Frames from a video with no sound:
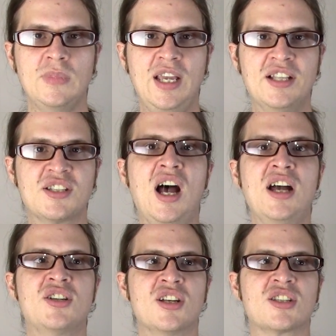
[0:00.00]
It's
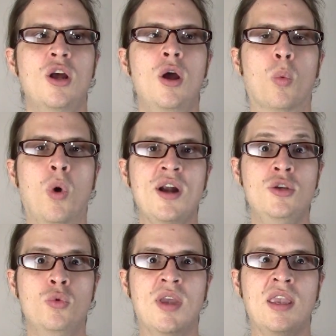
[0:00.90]
not just what
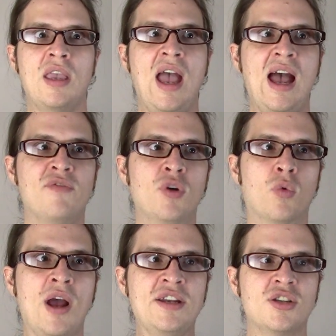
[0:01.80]
you have the
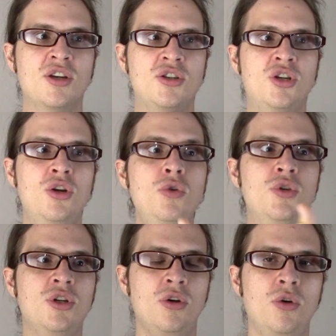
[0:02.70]
right to
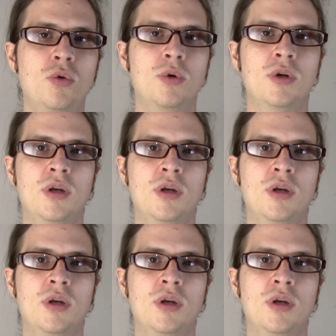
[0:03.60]
do,